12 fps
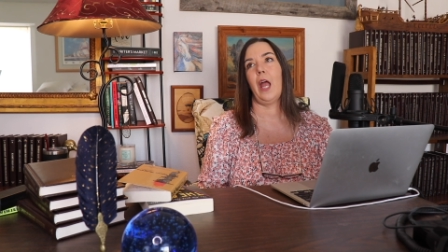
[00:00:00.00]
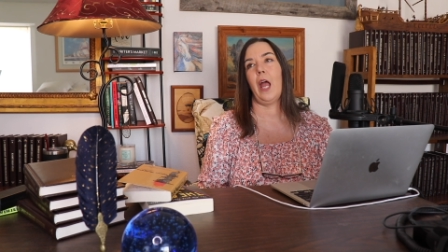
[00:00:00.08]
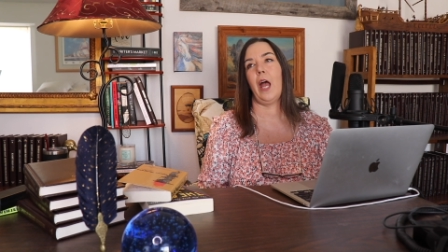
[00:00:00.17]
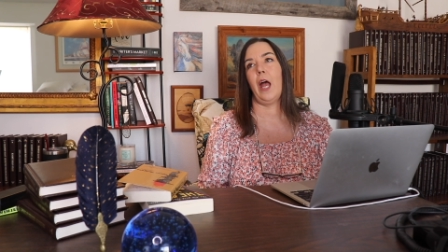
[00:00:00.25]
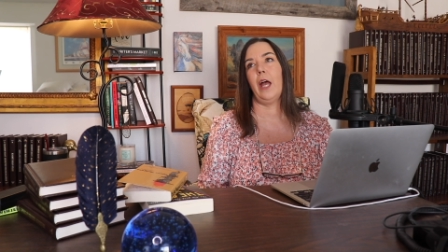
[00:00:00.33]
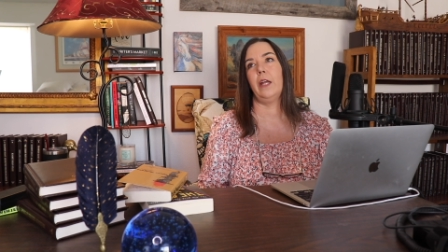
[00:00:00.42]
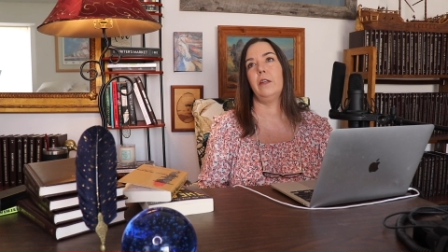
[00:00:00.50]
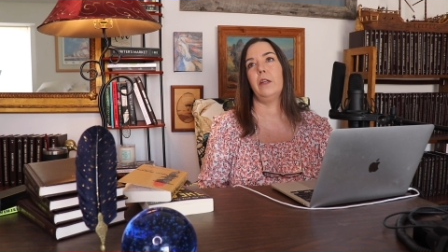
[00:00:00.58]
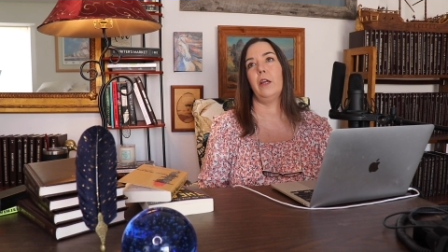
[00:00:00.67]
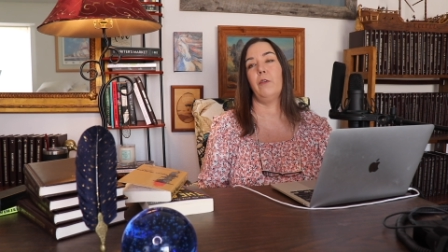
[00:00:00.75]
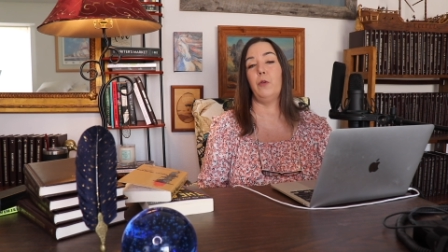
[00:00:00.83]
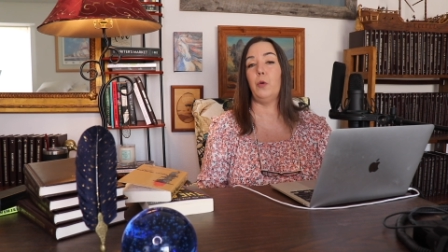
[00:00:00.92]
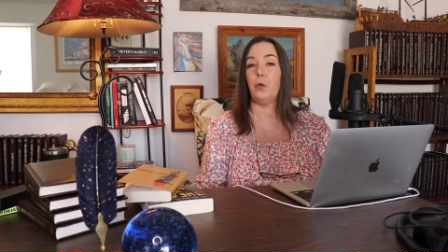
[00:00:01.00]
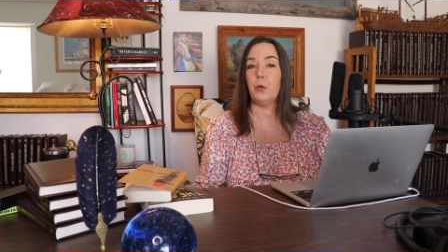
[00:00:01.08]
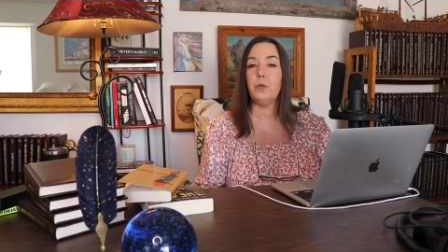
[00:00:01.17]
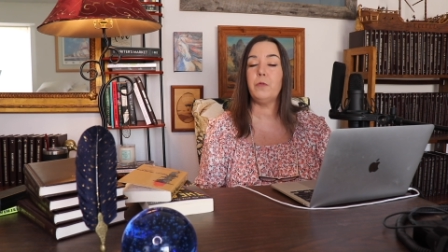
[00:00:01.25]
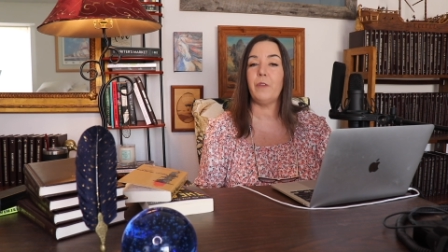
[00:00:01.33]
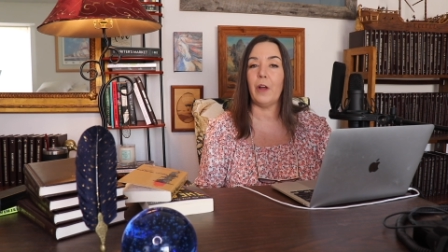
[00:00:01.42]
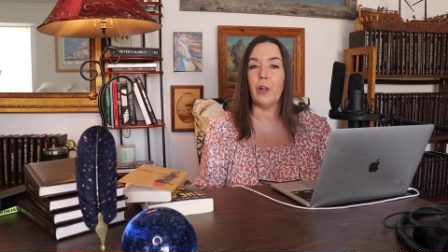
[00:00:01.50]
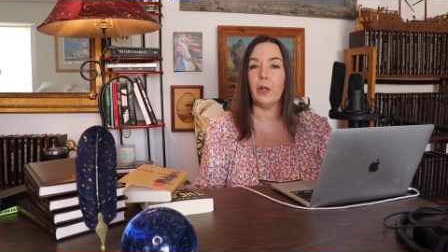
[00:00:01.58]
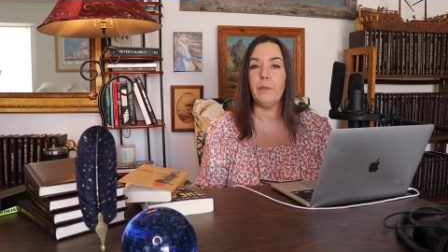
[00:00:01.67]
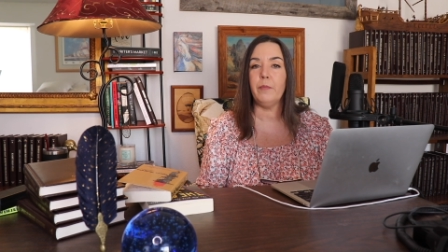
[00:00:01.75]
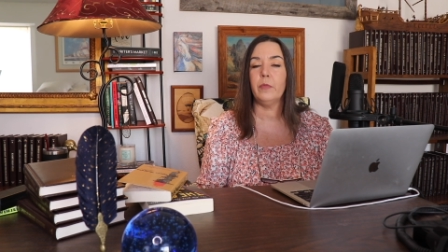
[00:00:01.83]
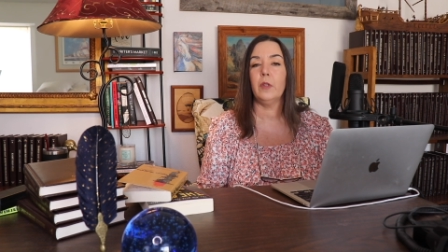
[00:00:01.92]
And if you use
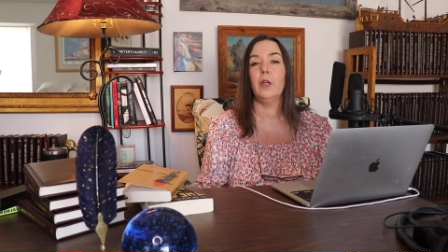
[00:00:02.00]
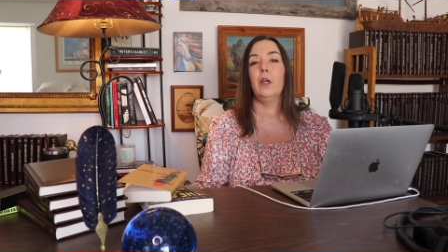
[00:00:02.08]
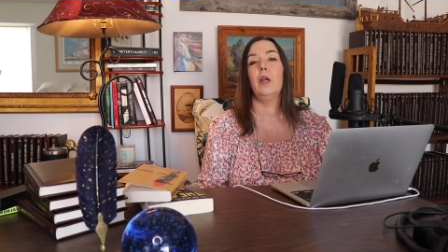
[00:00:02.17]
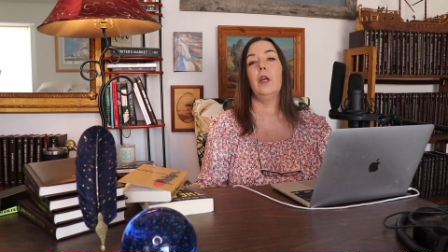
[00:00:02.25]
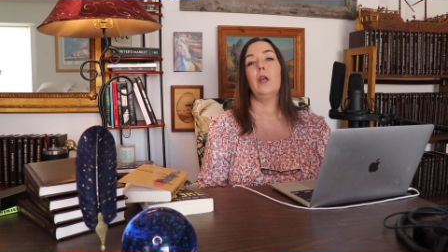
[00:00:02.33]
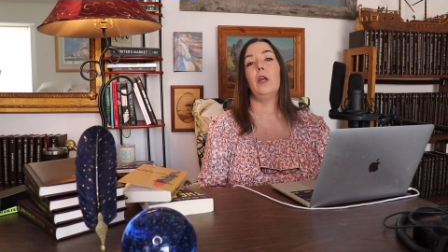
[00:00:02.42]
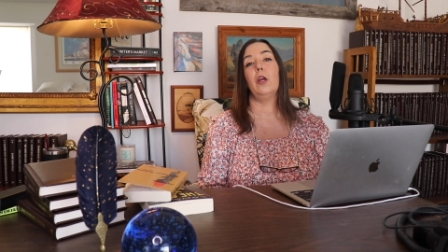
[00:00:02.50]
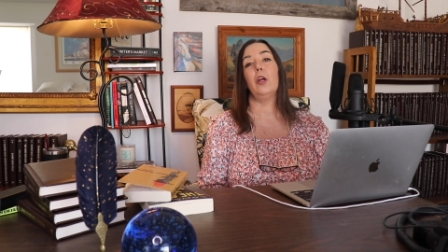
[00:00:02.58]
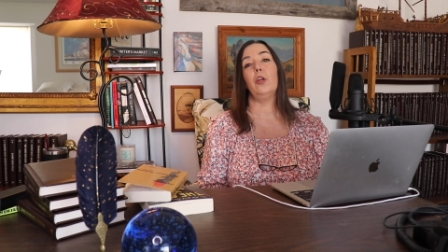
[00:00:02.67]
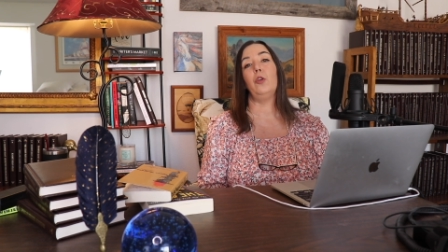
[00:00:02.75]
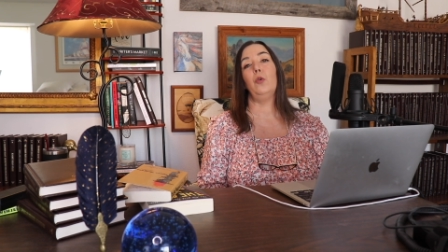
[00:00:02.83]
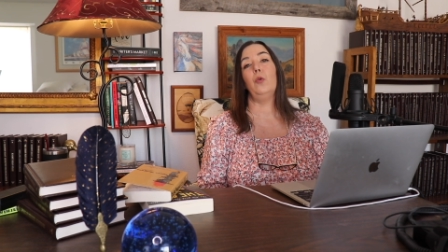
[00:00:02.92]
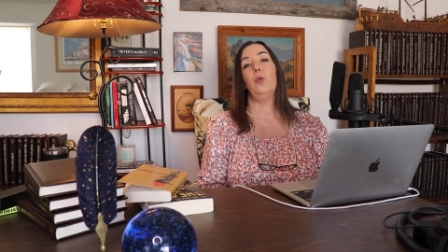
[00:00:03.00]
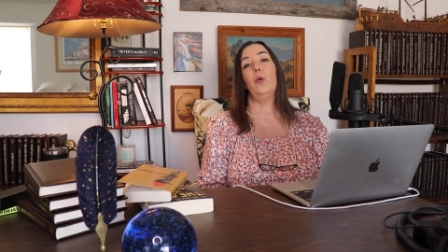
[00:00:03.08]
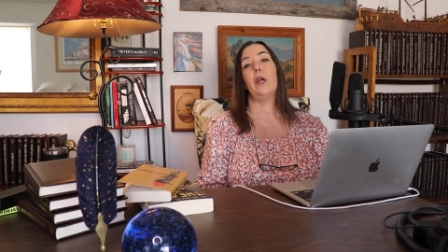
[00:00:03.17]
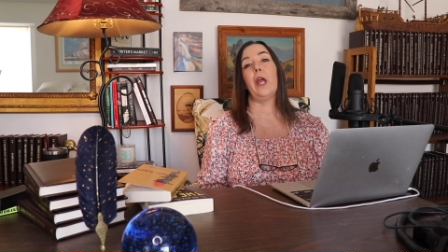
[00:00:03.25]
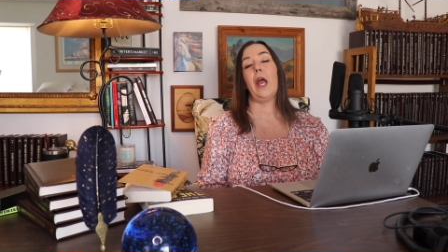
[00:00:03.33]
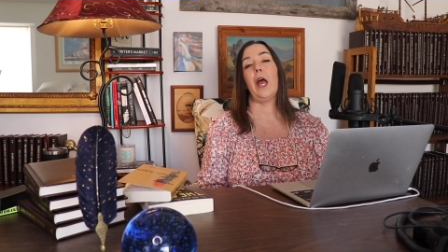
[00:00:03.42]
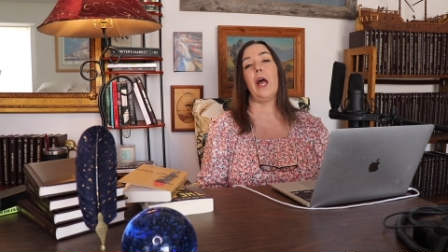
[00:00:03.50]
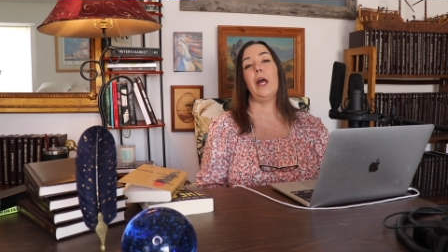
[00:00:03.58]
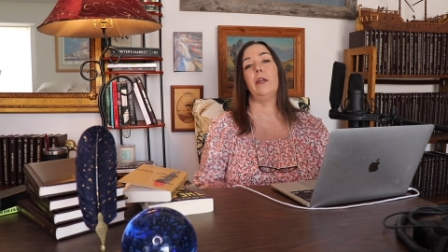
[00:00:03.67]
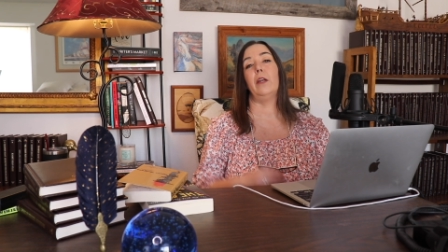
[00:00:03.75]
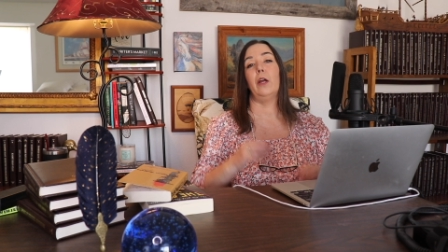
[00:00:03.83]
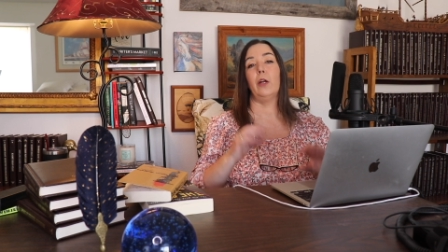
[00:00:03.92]
Vellum, you
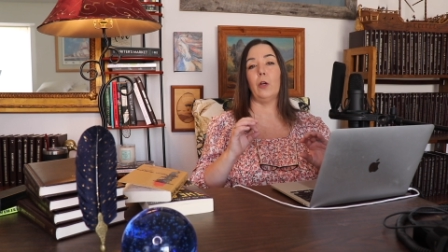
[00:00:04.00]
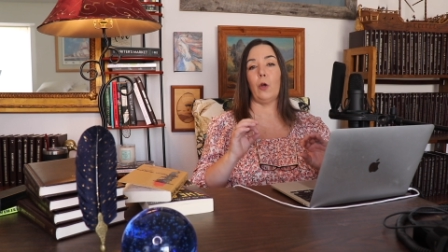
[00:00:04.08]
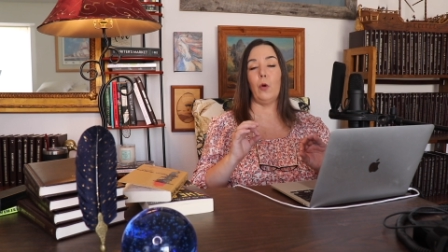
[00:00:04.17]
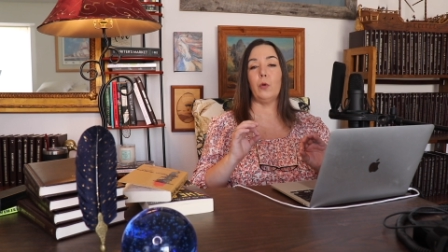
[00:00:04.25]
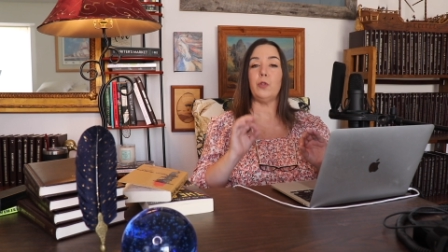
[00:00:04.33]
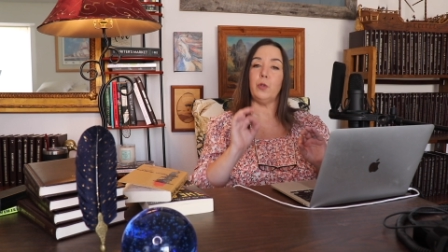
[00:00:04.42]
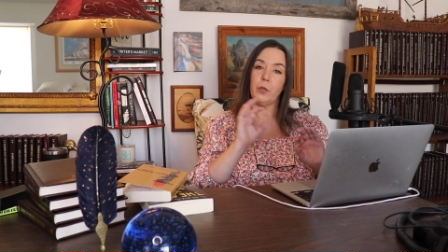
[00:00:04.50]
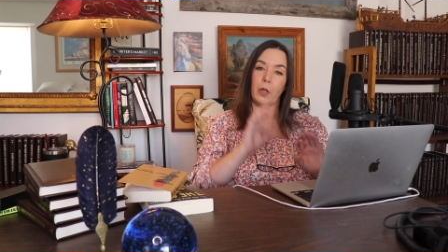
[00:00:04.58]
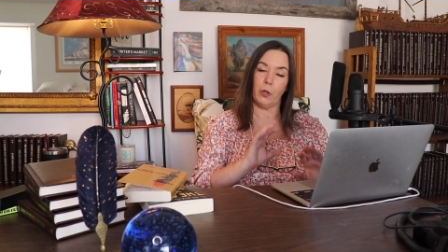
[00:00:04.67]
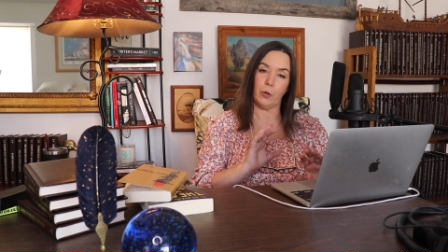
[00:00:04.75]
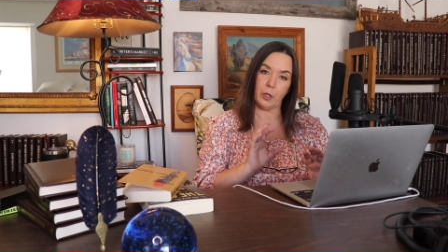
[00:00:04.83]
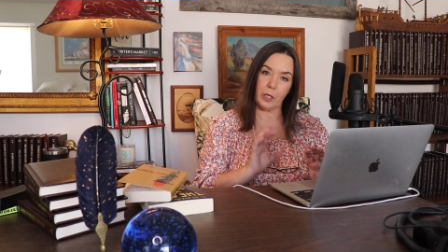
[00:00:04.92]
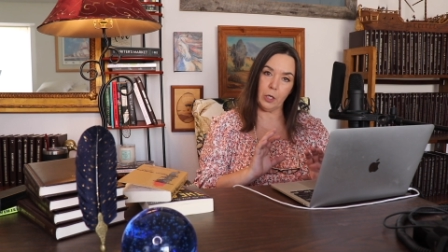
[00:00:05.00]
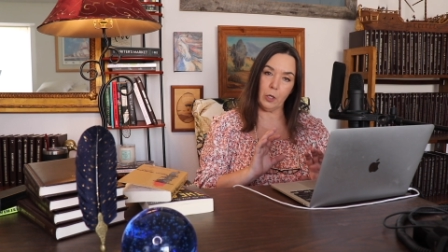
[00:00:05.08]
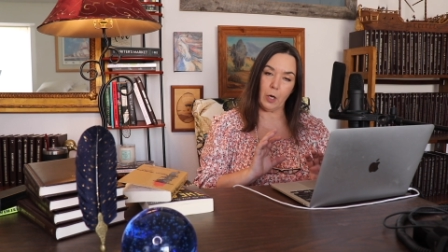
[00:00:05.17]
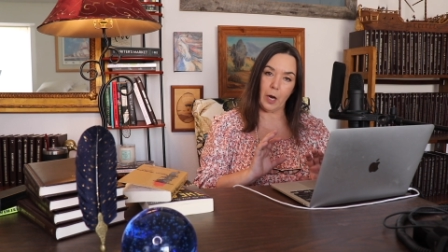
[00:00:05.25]
can go to the little gear